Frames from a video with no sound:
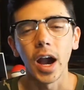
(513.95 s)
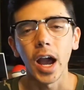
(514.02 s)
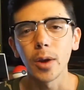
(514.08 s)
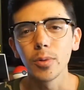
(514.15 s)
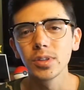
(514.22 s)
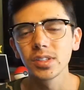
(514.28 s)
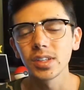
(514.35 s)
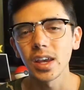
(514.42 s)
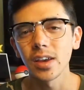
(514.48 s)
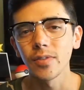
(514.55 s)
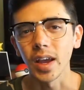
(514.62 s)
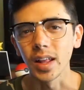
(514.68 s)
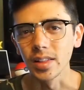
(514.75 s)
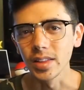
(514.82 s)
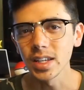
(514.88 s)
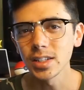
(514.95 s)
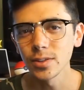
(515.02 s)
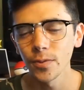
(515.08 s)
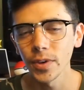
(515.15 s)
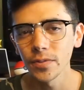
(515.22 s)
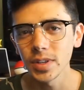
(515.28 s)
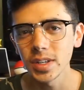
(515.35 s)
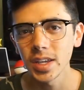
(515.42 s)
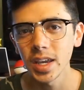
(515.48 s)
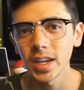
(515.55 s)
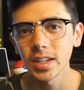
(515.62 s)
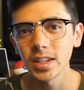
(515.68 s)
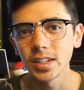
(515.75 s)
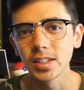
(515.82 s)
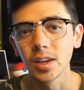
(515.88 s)
I would save at least fifty
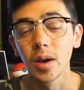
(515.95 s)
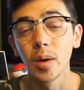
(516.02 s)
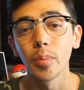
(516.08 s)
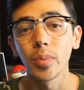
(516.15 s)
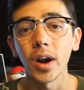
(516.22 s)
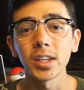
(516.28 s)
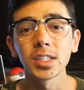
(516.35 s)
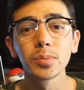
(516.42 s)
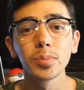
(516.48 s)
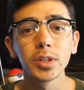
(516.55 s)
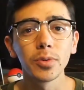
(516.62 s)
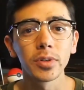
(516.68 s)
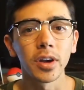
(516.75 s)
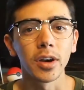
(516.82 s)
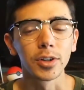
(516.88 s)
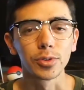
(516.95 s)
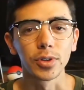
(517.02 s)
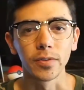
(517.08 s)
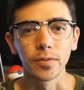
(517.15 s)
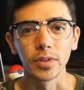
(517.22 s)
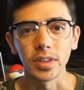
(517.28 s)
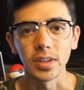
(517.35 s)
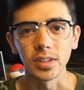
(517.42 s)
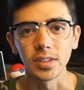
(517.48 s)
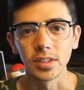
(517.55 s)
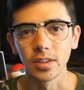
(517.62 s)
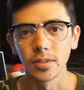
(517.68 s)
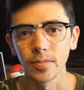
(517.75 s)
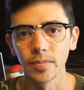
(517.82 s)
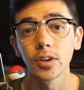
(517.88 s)
candies, possibly one hundred for
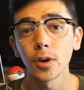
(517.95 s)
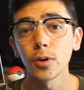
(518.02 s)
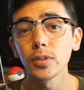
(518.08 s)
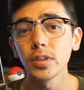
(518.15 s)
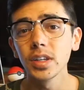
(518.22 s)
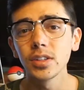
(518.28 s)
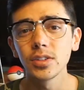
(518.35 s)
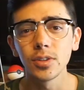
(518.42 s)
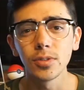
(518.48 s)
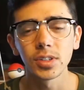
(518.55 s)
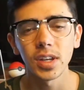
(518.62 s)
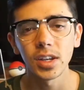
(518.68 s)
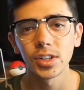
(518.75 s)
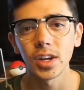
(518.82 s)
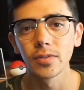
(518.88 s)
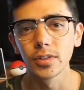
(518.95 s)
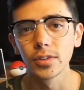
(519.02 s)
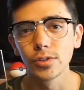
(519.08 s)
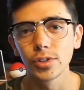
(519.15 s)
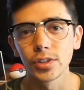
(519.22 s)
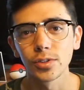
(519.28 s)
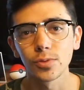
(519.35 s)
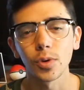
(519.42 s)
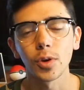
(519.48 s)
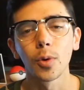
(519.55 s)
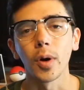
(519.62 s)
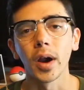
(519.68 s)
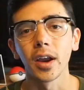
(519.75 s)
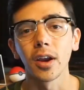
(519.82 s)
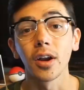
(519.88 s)
these. Currently, two-stage evolutions
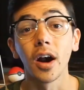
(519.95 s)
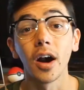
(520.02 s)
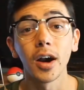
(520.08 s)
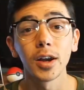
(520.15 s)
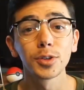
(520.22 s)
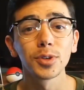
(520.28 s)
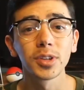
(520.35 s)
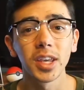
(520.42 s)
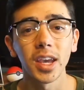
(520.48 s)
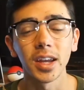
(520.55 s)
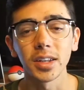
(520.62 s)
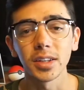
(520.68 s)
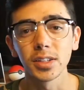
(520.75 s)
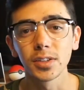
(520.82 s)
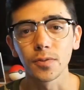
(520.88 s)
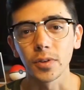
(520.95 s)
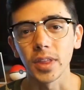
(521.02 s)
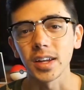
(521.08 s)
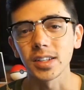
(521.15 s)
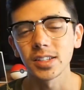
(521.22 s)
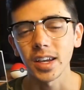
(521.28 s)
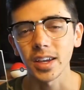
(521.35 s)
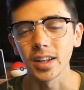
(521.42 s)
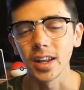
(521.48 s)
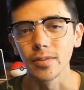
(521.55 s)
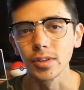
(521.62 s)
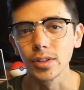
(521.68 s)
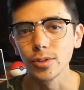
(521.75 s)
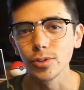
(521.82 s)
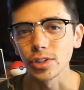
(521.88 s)
require one hundred candies for that second
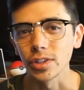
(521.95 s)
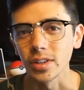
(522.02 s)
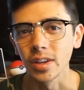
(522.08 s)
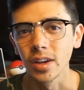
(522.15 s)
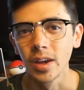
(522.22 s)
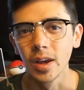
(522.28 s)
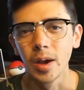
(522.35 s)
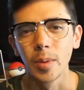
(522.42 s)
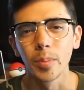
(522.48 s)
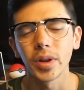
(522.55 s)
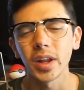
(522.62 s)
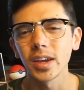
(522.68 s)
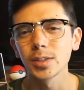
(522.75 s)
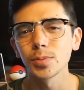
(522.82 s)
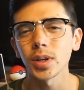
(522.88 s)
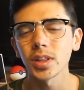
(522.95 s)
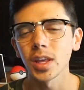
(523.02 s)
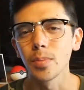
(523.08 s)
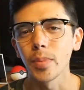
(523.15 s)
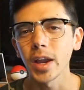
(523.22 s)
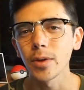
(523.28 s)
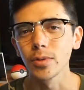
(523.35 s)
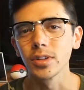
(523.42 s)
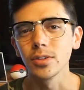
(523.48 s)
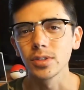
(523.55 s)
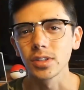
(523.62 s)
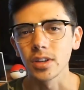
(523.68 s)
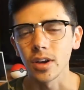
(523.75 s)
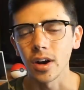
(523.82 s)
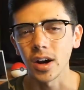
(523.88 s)
evolution, but I expect they might
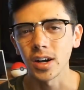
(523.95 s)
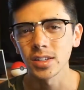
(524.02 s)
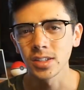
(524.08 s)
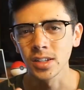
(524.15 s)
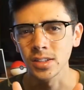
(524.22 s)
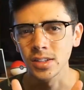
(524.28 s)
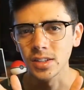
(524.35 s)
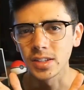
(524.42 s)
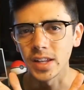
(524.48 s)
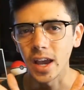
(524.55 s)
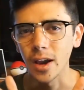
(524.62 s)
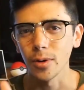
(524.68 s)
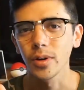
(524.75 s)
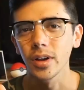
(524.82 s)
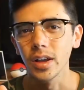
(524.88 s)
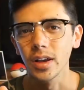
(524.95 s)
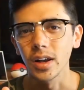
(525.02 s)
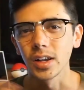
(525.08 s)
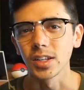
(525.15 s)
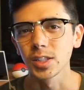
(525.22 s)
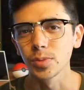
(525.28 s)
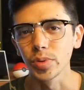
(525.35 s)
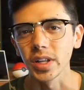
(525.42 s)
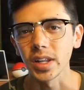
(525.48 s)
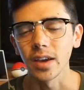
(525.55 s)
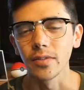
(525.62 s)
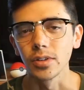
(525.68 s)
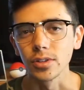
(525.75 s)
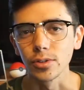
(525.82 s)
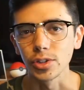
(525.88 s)
reduce the cost since it's now a split
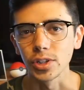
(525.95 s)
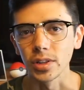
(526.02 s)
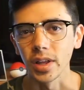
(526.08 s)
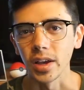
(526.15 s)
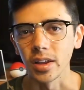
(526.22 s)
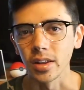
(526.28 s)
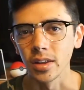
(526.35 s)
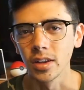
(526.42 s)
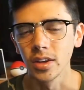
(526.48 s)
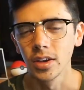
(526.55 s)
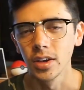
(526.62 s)
evolution line.